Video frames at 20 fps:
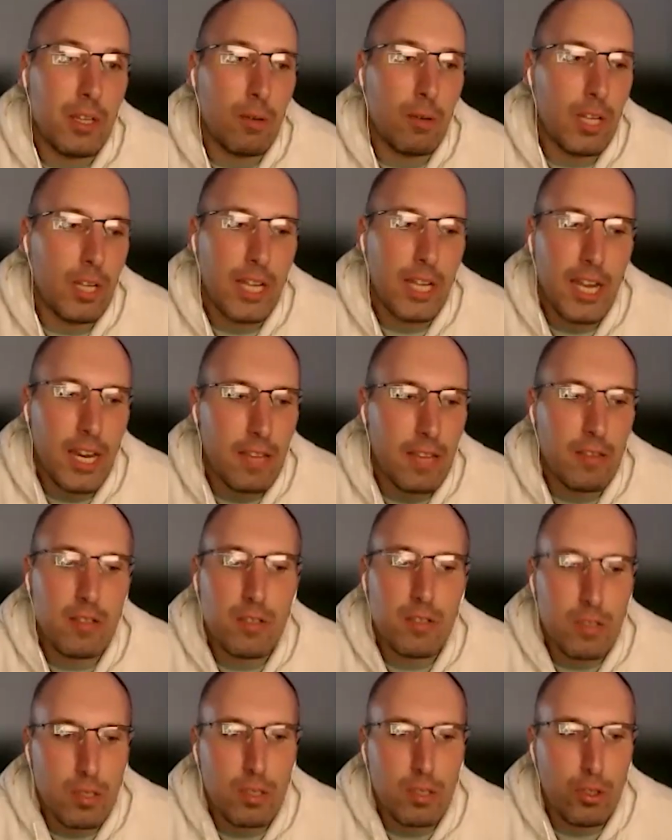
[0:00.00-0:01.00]
They were like, hey,
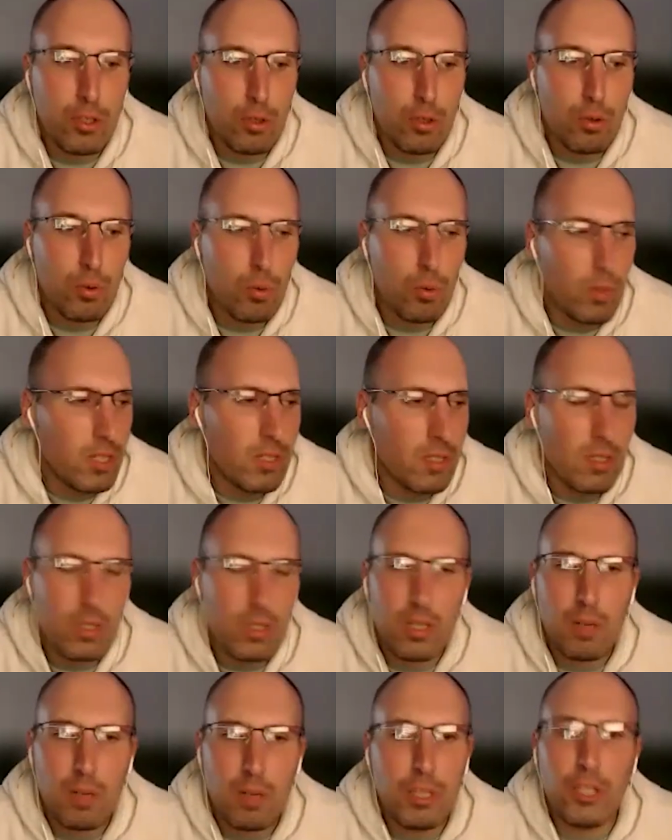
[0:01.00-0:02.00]
this is
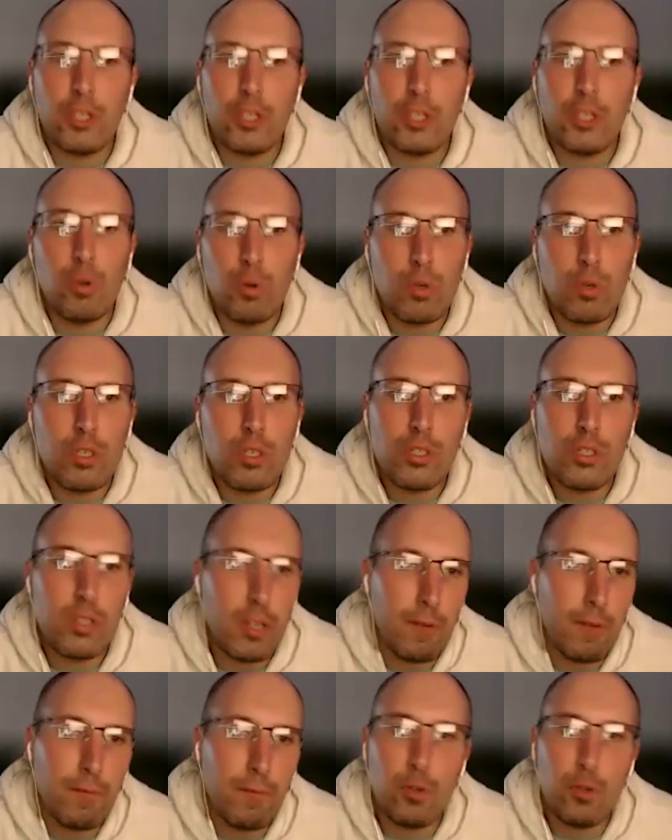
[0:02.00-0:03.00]
going to be huge.
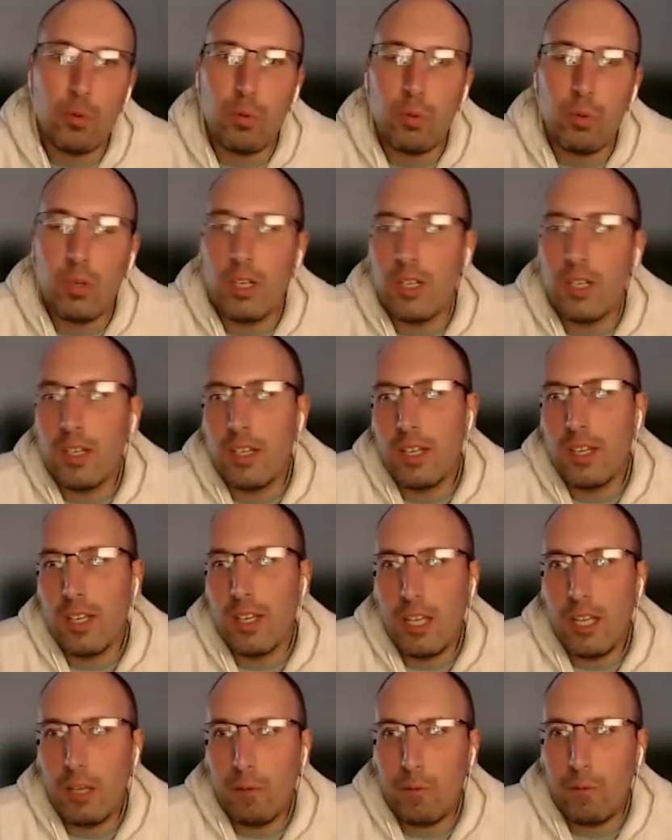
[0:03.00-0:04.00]
If
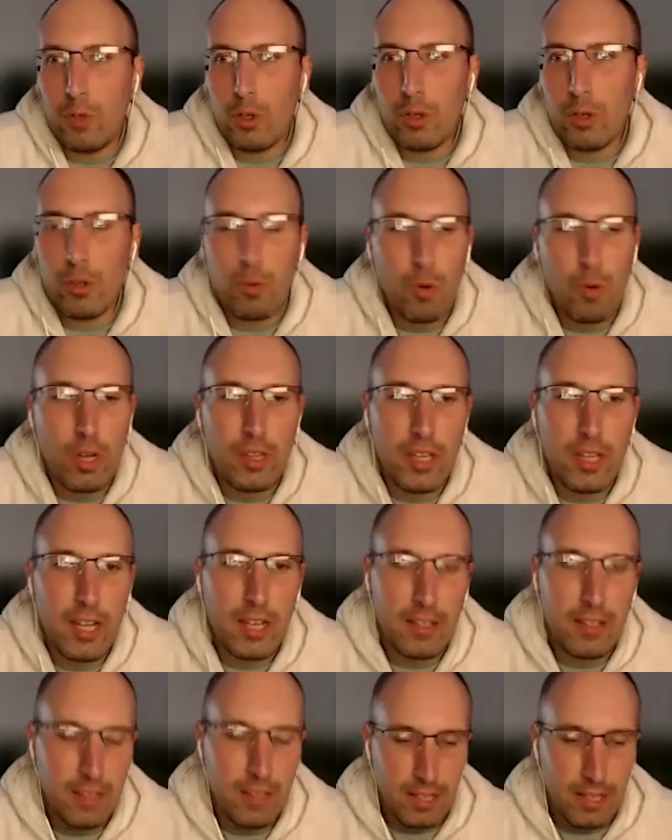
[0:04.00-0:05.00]
you're the one
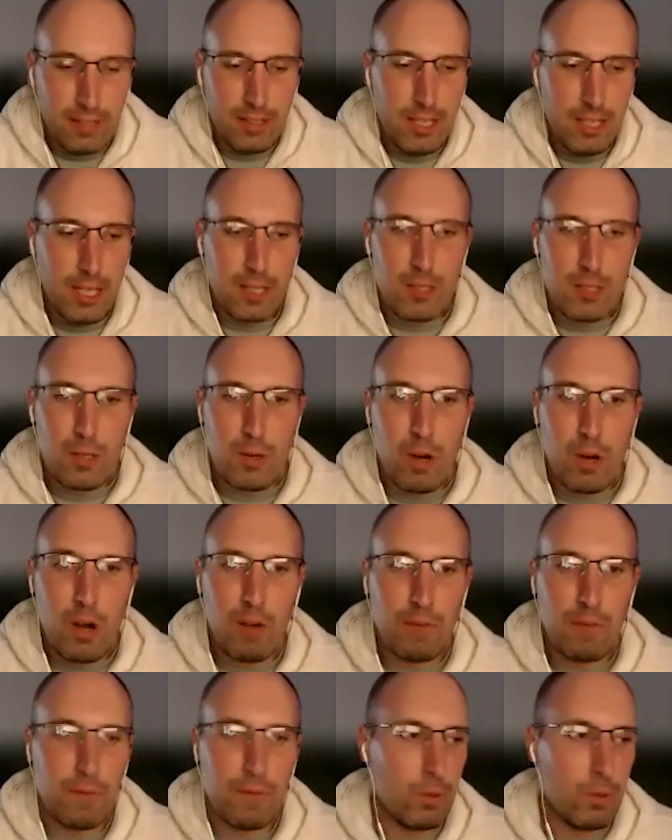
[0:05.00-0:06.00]
that kicks it
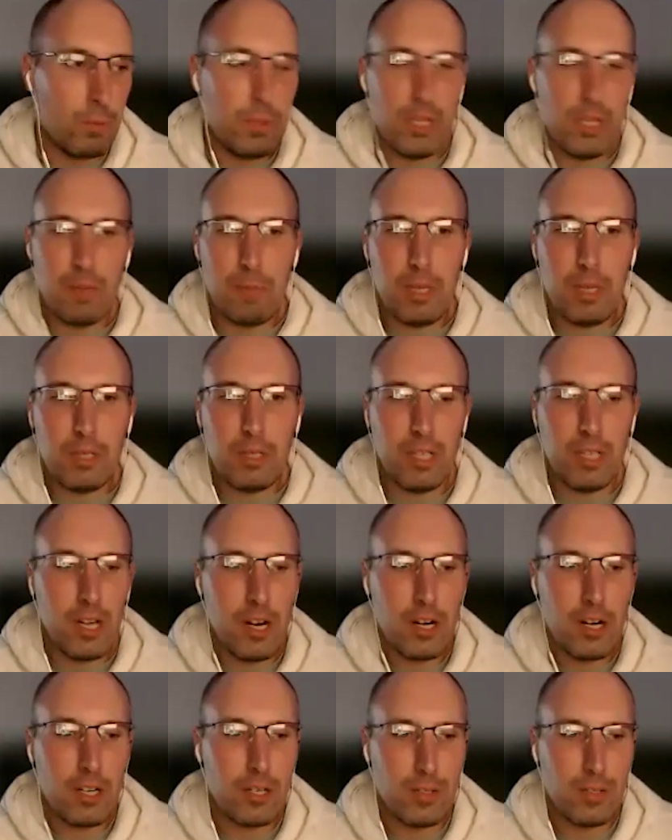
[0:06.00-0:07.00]
off, you'll be a
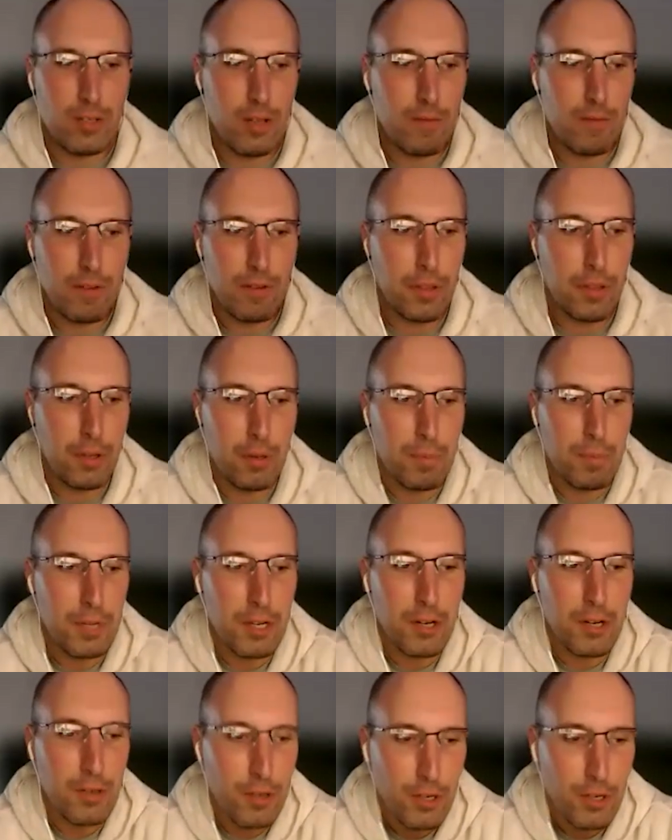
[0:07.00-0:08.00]
millionaire, because everything will be
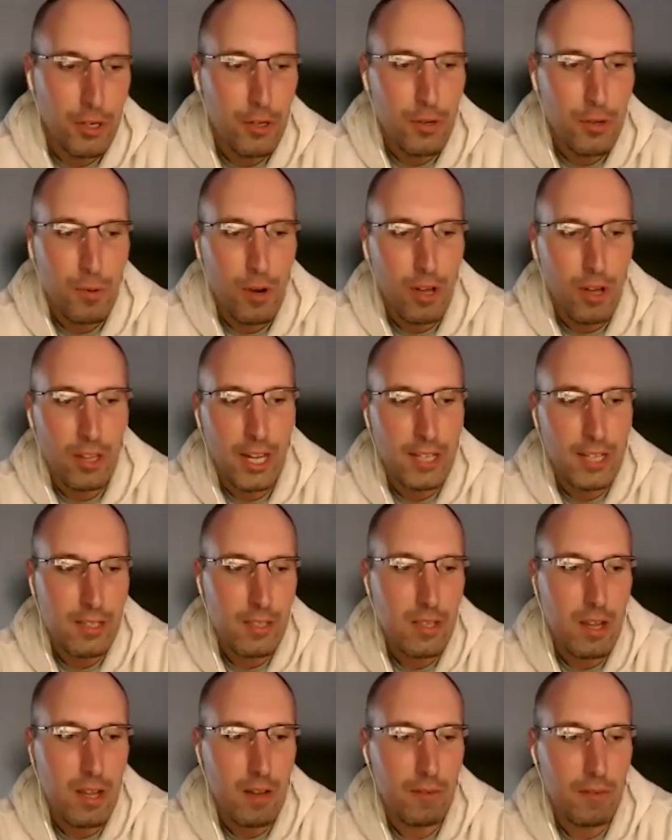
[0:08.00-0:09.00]
under you, all that
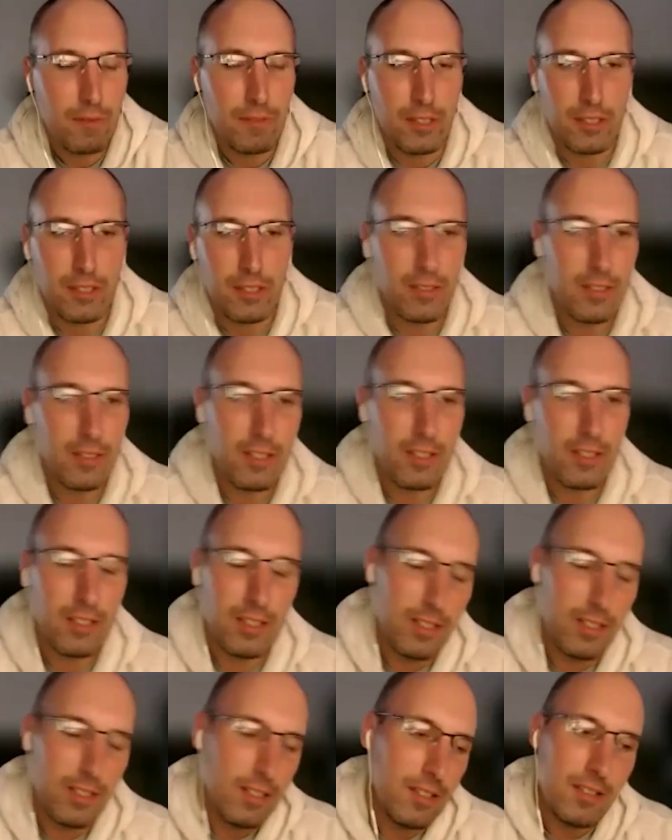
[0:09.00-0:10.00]
stuff. And
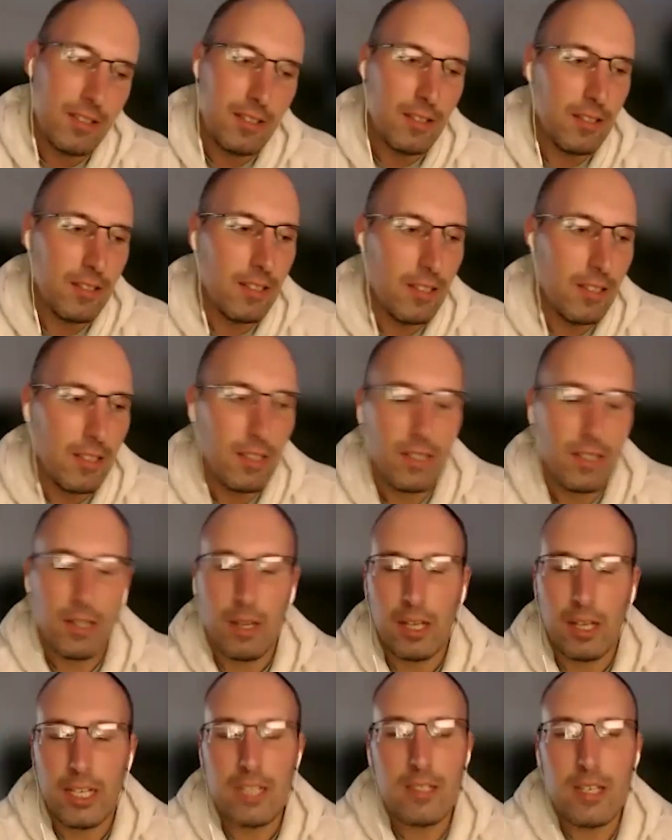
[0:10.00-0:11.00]

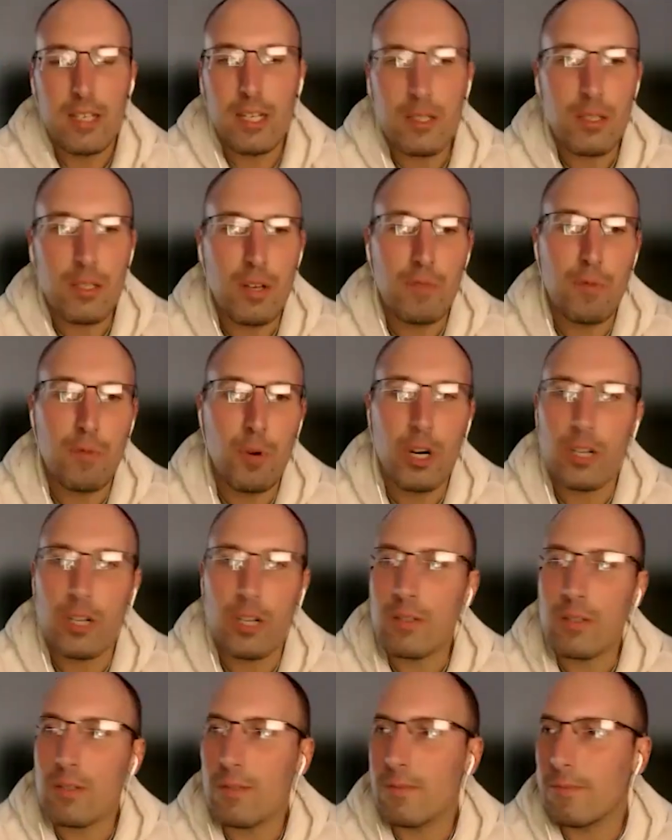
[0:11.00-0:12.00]
I guess that stuff
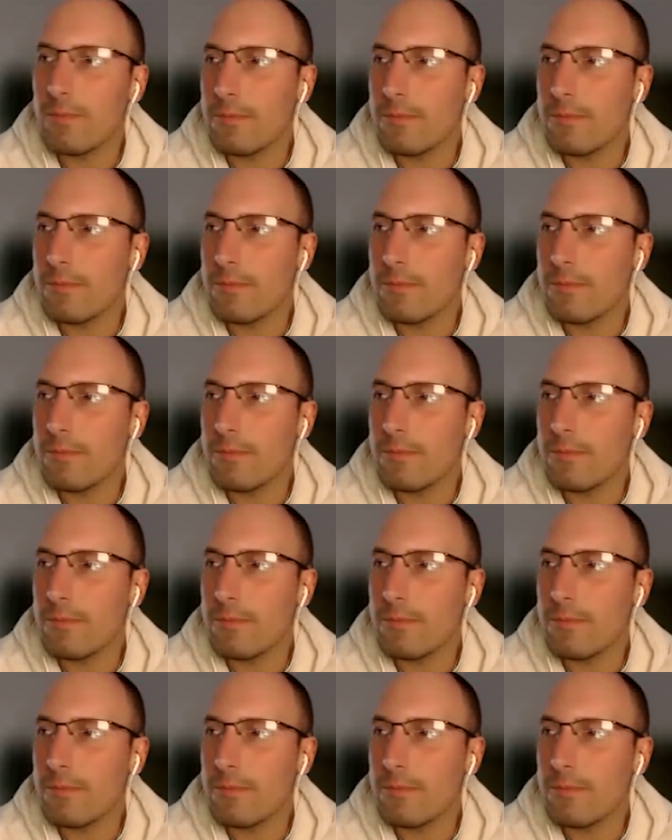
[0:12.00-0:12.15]
works.